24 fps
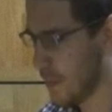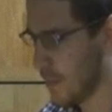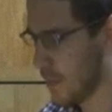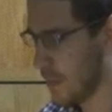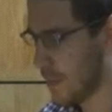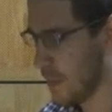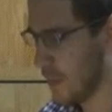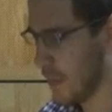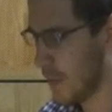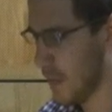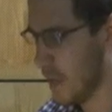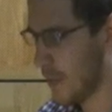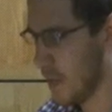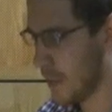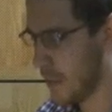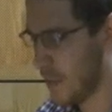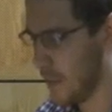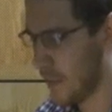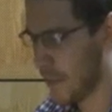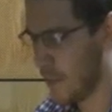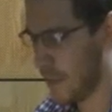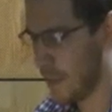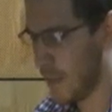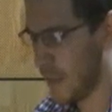
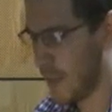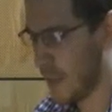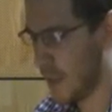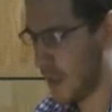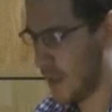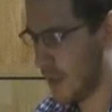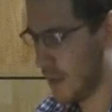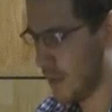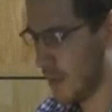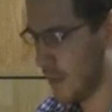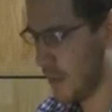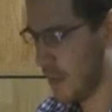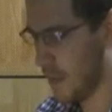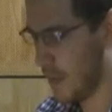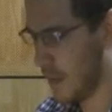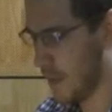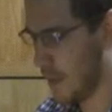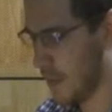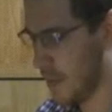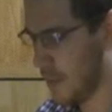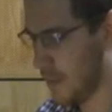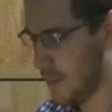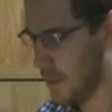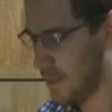
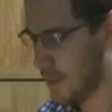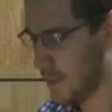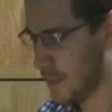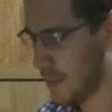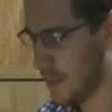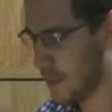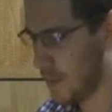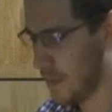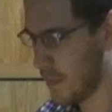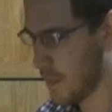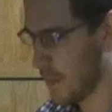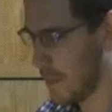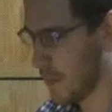[no speech]